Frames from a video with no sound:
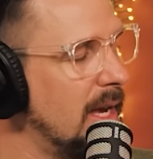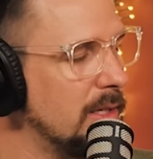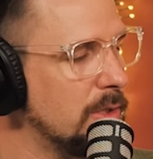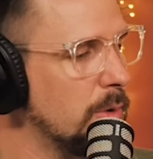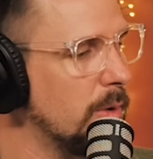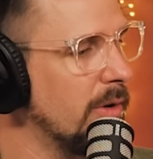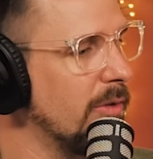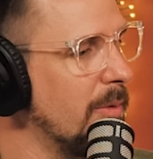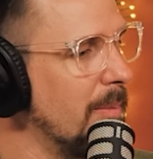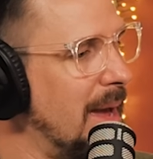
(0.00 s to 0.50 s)
I
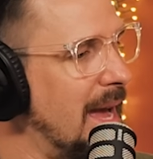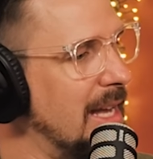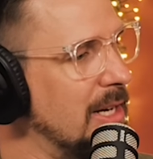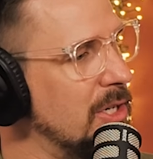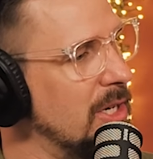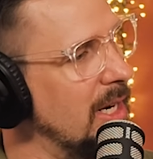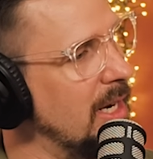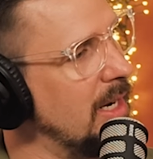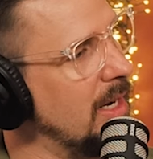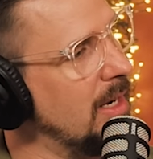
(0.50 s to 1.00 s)
sort of
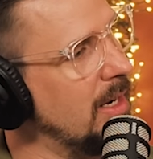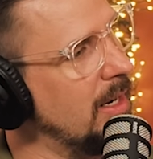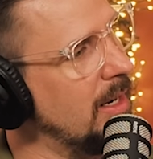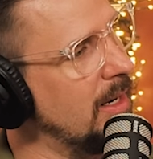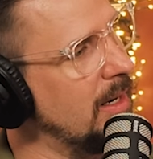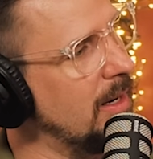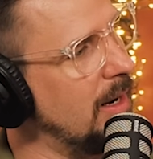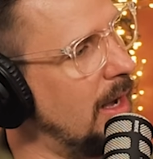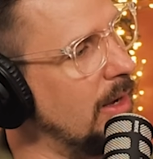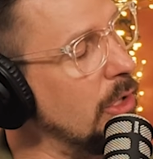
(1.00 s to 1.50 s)

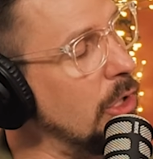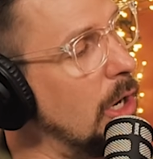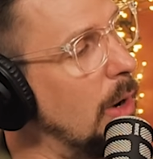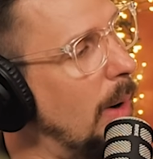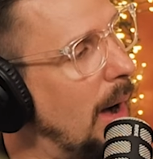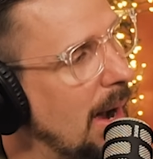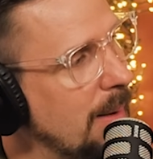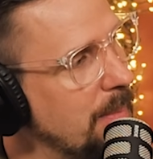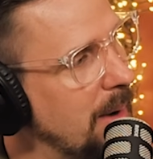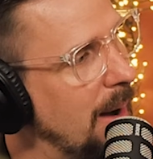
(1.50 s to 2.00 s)
imagine,
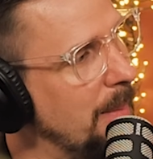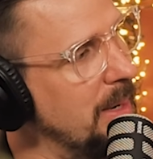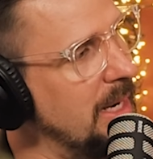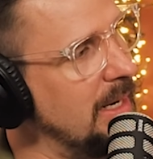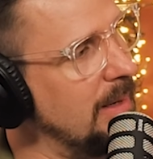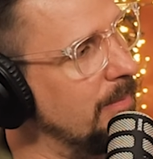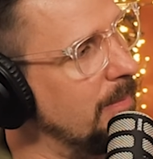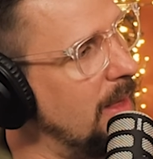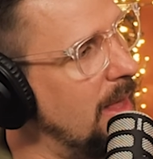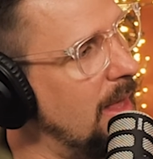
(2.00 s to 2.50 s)
I
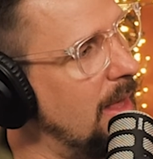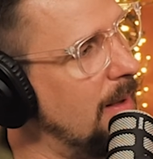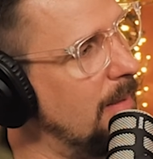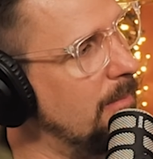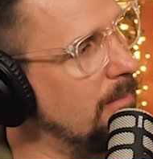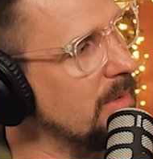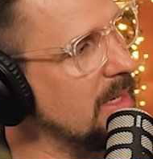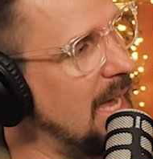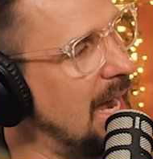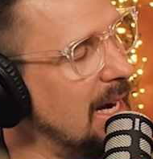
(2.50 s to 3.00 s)
mean,
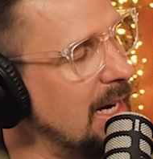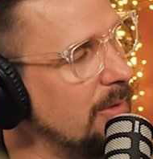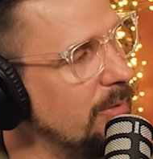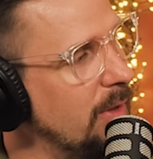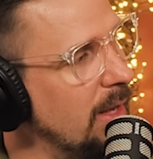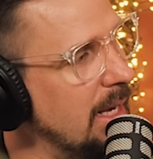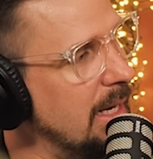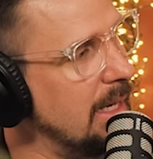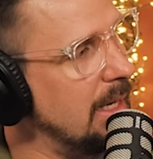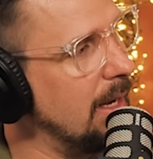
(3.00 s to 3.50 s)
kind of
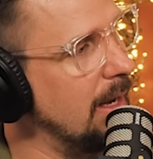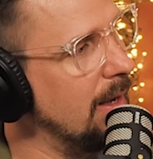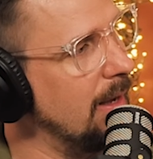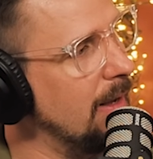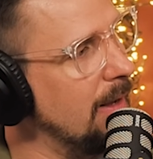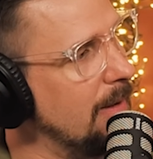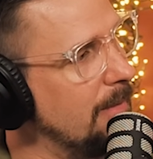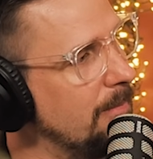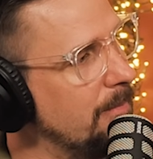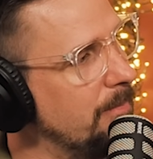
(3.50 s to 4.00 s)
like
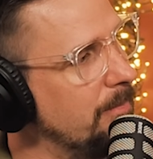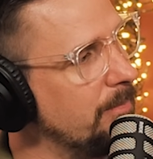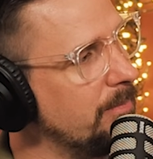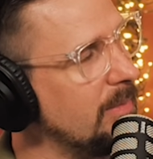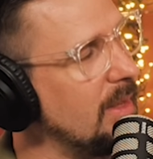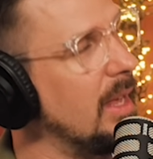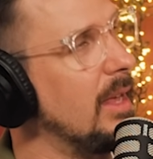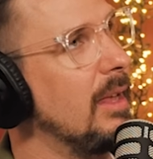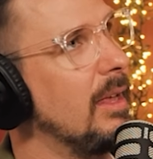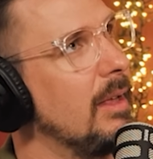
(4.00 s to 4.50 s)

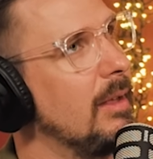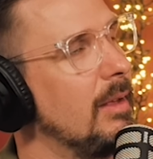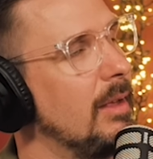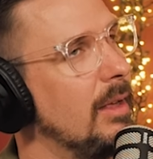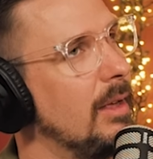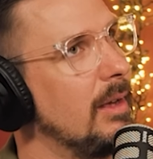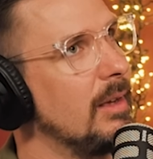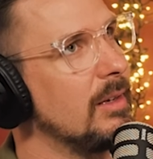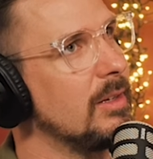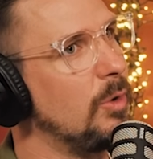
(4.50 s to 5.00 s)

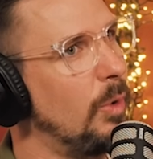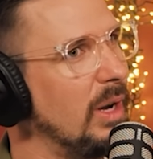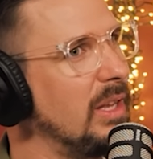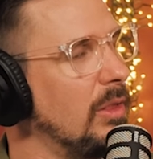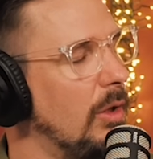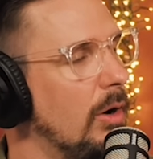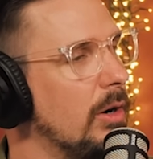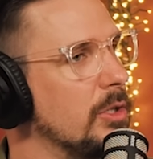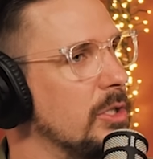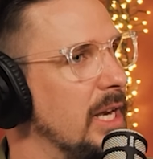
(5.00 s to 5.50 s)

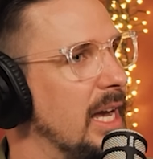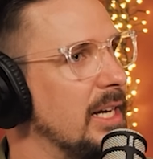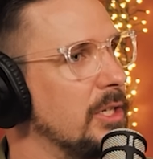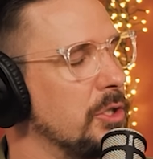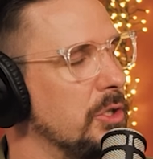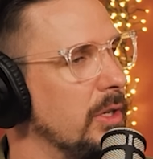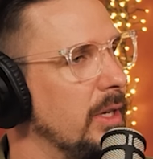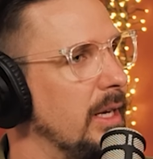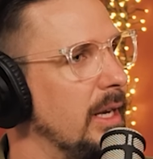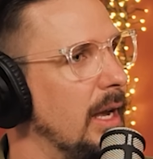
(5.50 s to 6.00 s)
quite large,
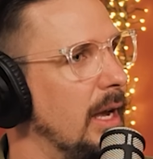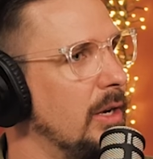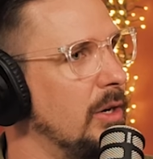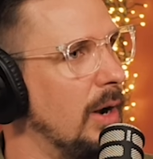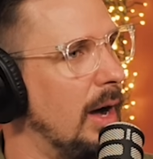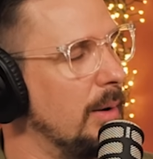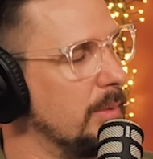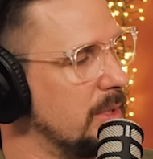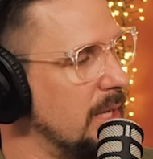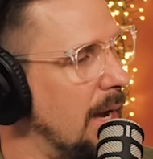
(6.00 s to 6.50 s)
actually.
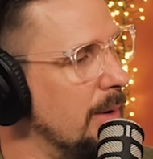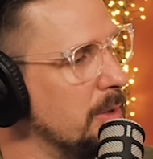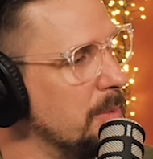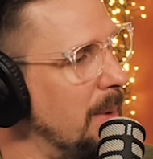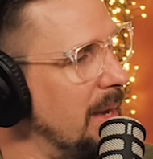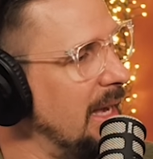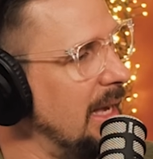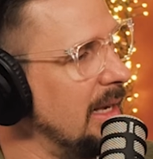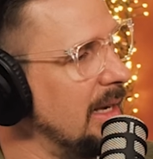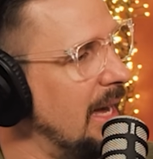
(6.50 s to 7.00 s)
I was
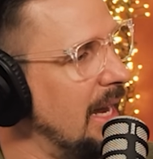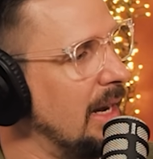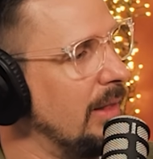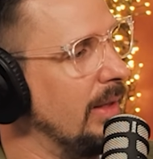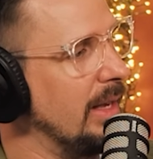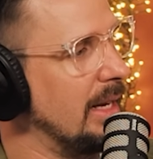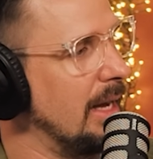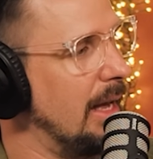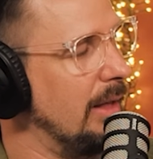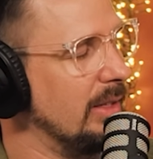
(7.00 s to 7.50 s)
making kind of
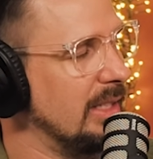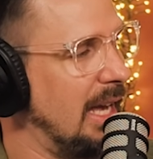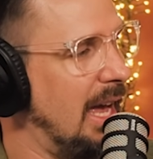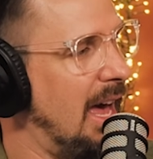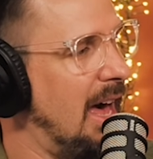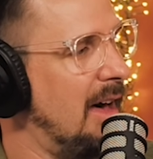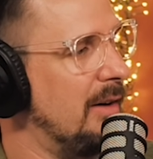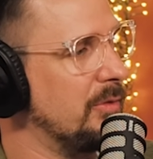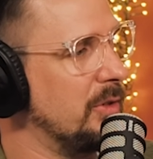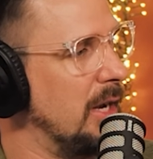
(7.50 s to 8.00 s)
like a
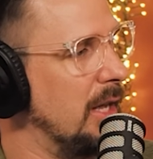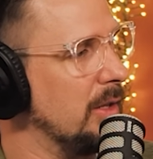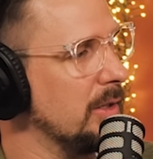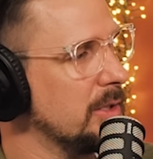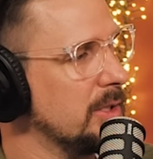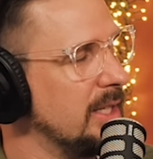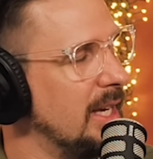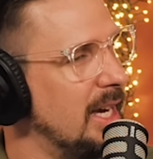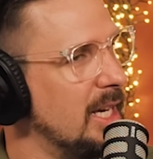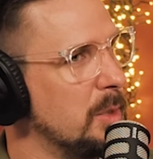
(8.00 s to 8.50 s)

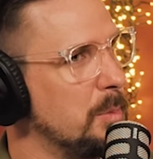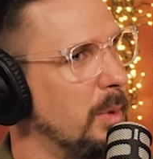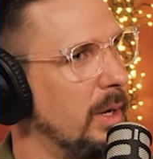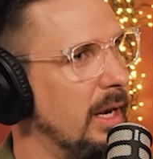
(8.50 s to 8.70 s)
$50 size,